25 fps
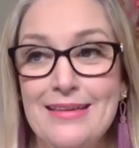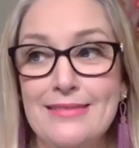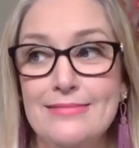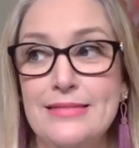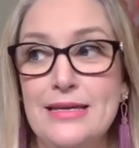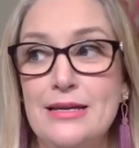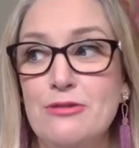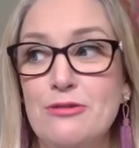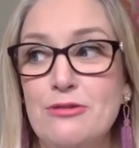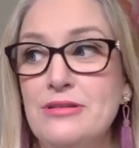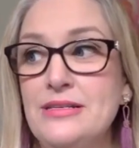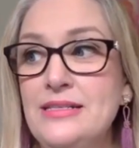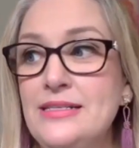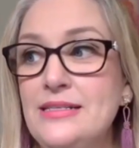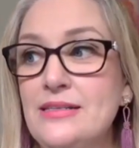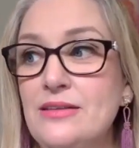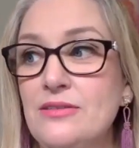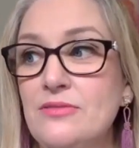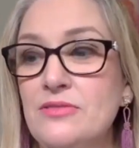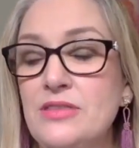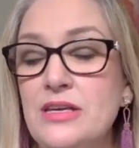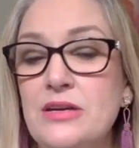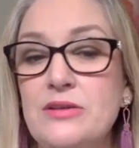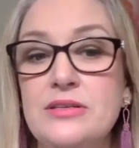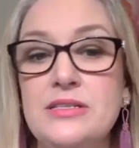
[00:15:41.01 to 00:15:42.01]
There is
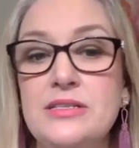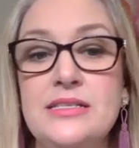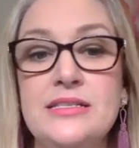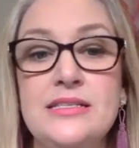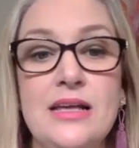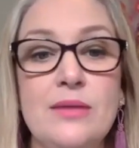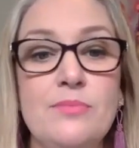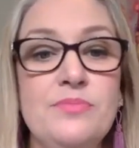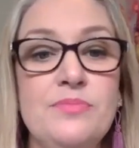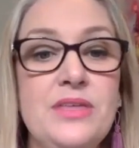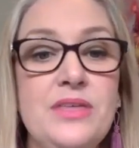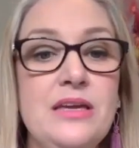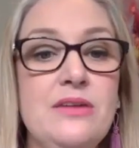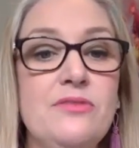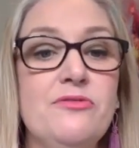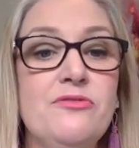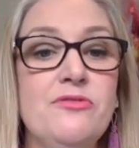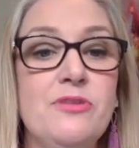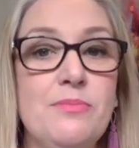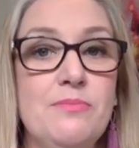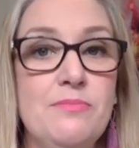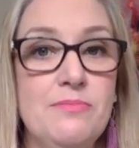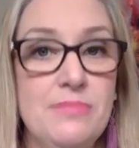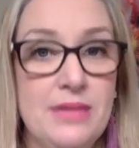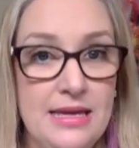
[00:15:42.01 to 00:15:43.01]
something for
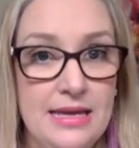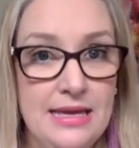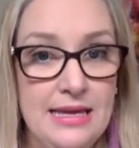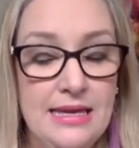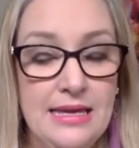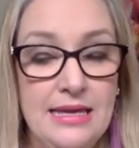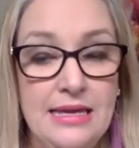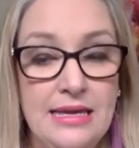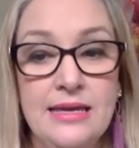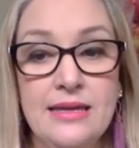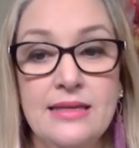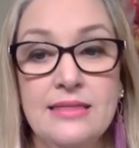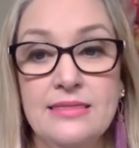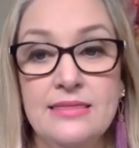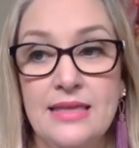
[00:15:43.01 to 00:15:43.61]
me